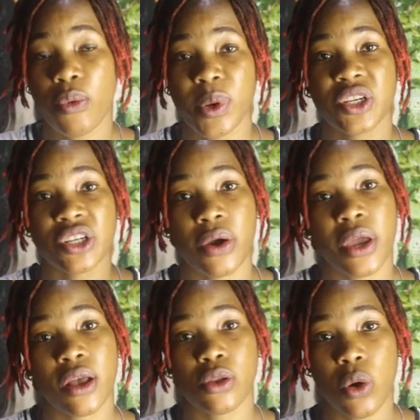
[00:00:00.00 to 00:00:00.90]
original
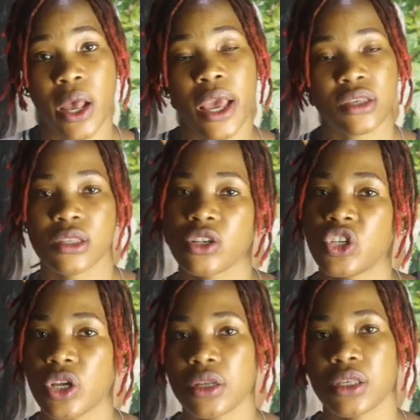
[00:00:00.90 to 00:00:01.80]
lock
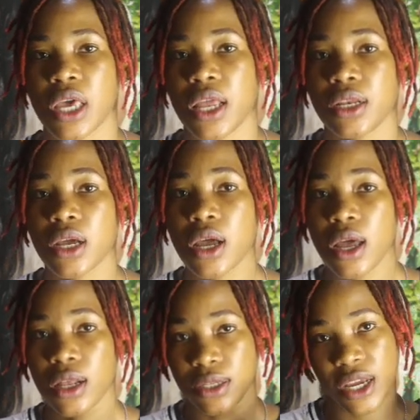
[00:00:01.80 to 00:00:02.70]
extensions, and
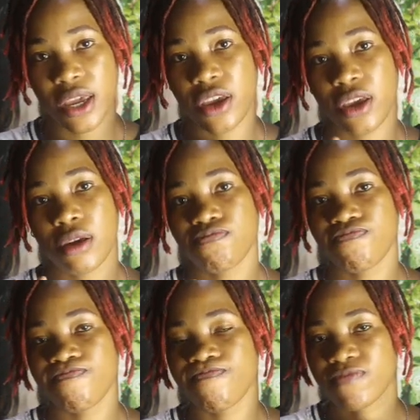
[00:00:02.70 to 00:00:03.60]
they
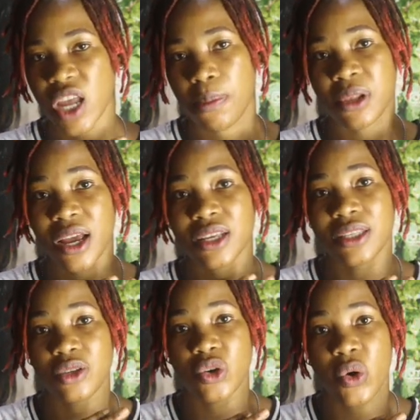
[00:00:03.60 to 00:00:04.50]
apply it
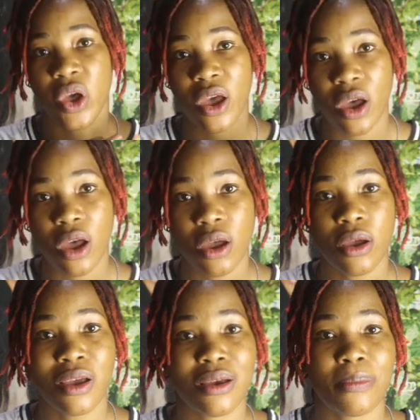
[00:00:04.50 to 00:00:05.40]
to your hair
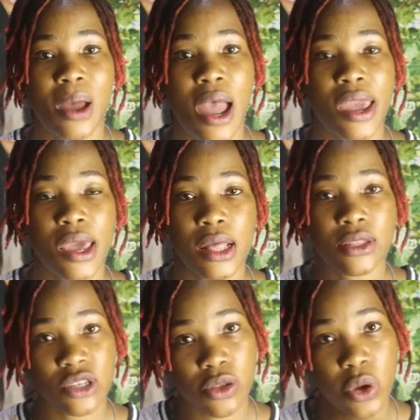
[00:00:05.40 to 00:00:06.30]
by
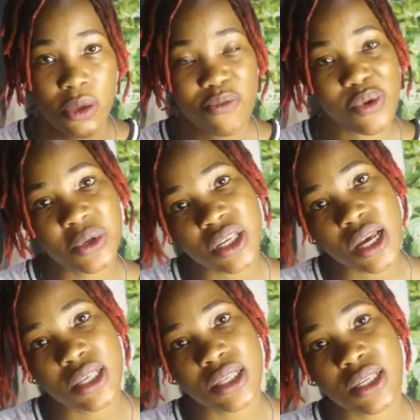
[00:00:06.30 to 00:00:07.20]
interlocking
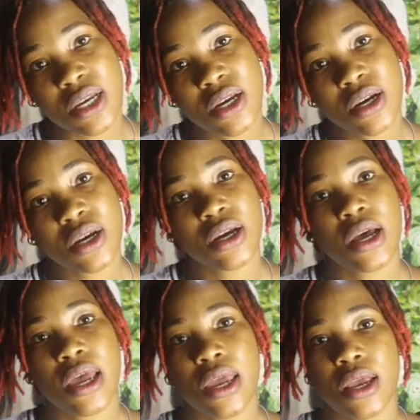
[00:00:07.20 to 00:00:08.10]
process,
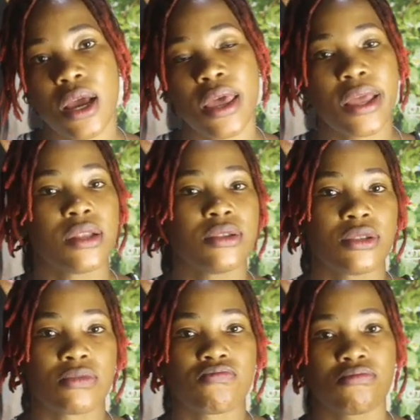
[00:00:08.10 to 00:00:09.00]
and
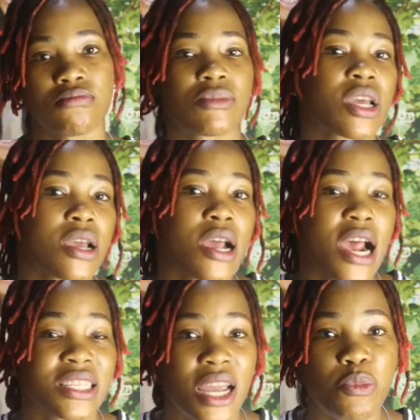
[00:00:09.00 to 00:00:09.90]

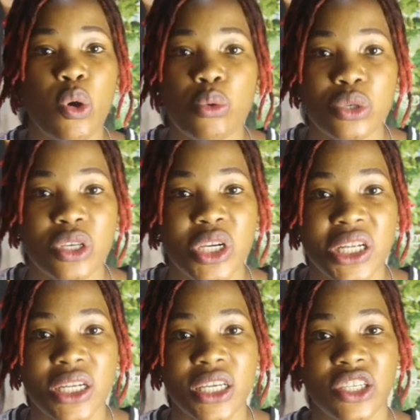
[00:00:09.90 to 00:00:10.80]
as time goes
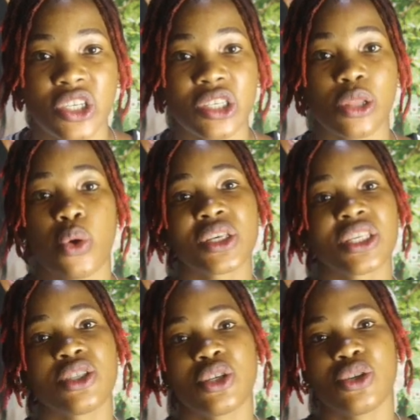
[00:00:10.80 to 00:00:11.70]
on it just locks
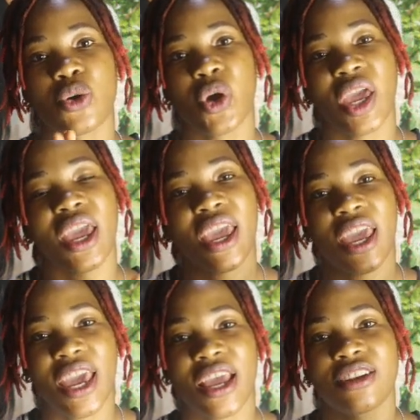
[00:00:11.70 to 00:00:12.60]
into your
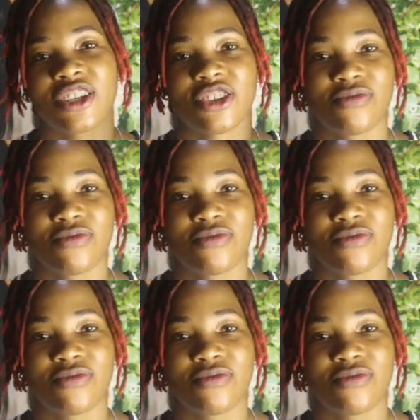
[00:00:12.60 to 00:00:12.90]
hair and